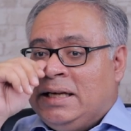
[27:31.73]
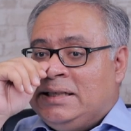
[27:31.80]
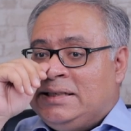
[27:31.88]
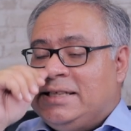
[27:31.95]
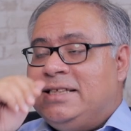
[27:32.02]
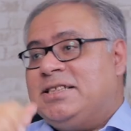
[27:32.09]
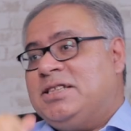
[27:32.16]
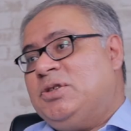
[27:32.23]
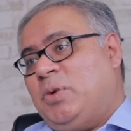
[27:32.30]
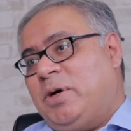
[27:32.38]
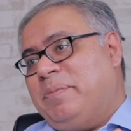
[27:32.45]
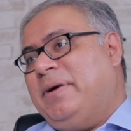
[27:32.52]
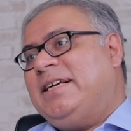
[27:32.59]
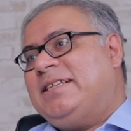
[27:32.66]
See, this is
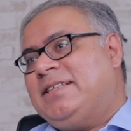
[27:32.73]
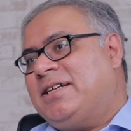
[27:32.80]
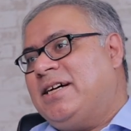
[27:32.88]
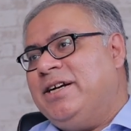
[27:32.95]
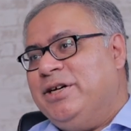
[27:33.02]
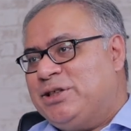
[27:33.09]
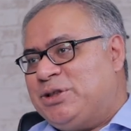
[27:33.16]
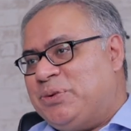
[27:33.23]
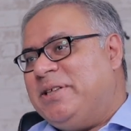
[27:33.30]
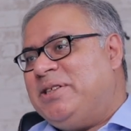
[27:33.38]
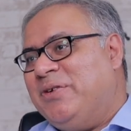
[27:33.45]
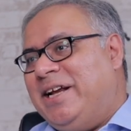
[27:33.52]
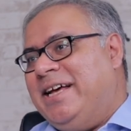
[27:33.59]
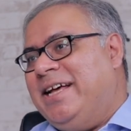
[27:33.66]
what makes a career
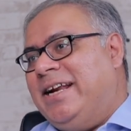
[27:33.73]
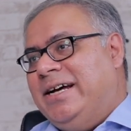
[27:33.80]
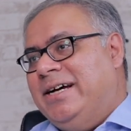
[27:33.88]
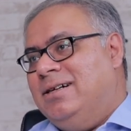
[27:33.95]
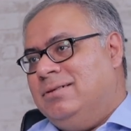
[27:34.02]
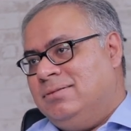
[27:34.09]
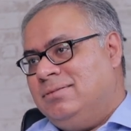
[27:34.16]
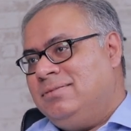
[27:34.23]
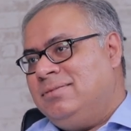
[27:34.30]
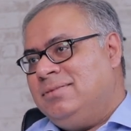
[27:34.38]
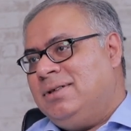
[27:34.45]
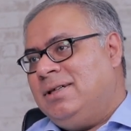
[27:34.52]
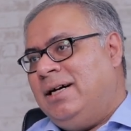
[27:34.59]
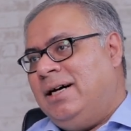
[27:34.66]
switch very real.
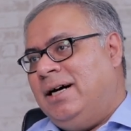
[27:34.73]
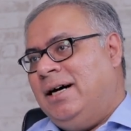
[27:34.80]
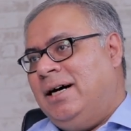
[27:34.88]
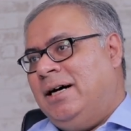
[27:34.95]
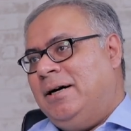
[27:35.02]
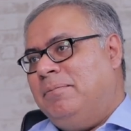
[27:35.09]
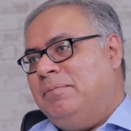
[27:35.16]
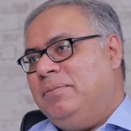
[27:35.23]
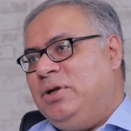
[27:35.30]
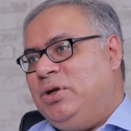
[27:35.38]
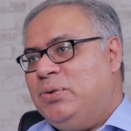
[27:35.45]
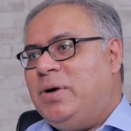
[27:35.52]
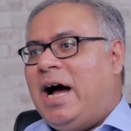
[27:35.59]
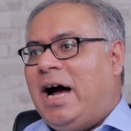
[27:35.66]

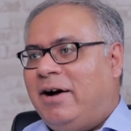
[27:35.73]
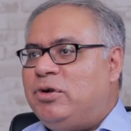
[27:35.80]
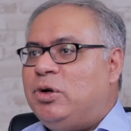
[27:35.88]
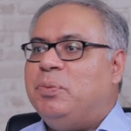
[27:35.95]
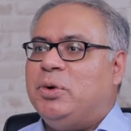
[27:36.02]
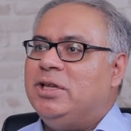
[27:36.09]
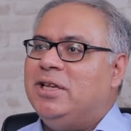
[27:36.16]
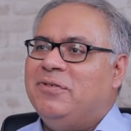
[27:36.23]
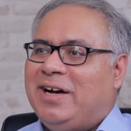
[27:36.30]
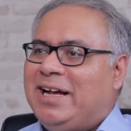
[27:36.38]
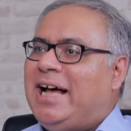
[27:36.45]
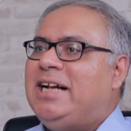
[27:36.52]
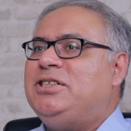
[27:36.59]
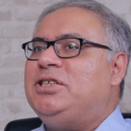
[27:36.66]
You have to put the
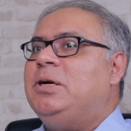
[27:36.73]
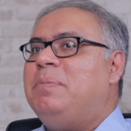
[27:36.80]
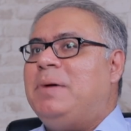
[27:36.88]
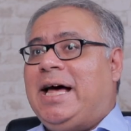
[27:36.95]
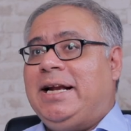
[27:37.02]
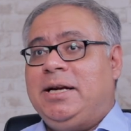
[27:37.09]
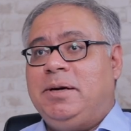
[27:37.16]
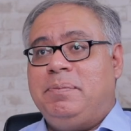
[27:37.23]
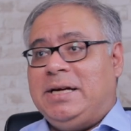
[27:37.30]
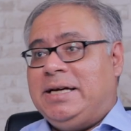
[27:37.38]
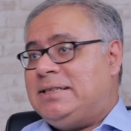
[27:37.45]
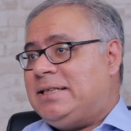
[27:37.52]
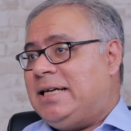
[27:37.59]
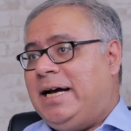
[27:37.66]
financial plan in
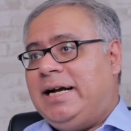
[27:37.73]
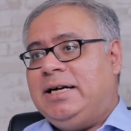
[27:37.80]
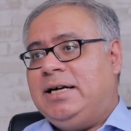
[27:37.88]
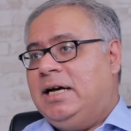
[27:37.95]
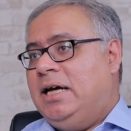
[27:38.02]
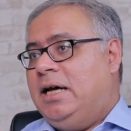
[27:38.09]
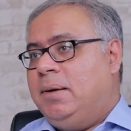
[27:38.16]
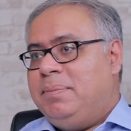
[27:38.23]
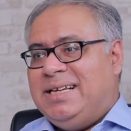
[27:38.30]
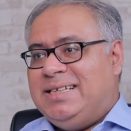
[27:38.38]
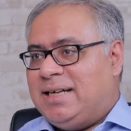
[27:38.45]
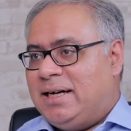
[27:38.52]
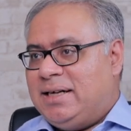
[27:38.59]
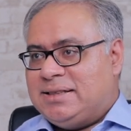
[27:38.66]
place. And
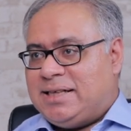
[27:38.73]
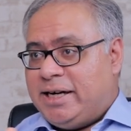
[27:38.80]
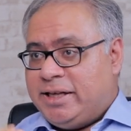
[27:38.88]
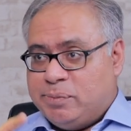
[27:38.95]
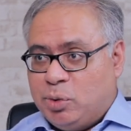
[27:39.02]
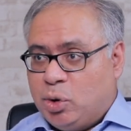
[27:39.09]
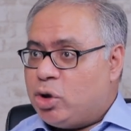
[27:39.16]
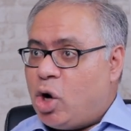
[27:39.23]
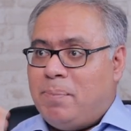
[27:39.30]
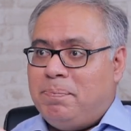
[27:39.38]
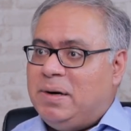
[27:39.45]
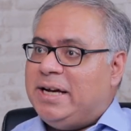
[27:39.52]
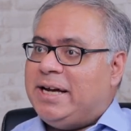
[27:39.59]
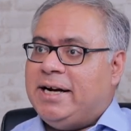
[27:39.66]
please understand, the more
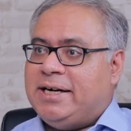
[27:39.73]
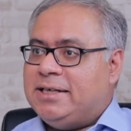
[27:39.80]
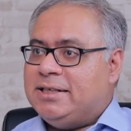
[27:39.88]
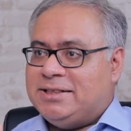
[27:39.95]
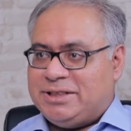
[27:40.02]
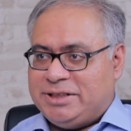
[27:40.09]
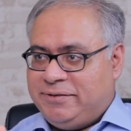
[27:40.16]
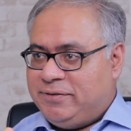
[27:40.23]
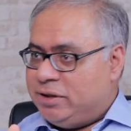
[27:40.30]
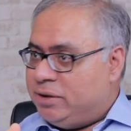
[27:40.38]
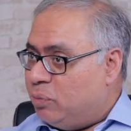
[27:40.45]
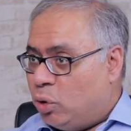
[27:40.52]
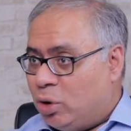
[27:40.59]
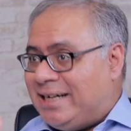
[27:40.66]
complicated the shift,
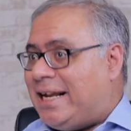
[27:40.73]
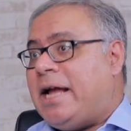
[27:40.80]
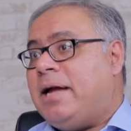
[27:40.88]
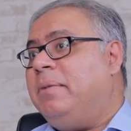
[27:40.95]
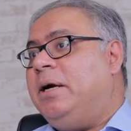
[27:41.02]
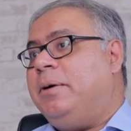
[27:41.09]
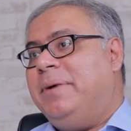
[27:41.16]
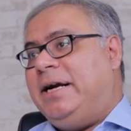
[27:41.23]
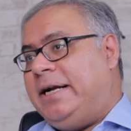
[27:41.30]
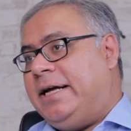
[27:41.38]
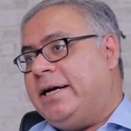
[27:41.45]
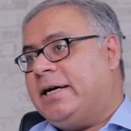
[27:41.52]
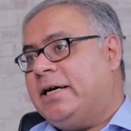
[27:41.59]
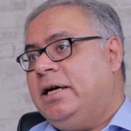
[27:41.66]
the more time it may
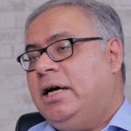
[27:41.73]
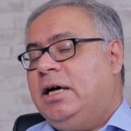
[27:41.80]
take.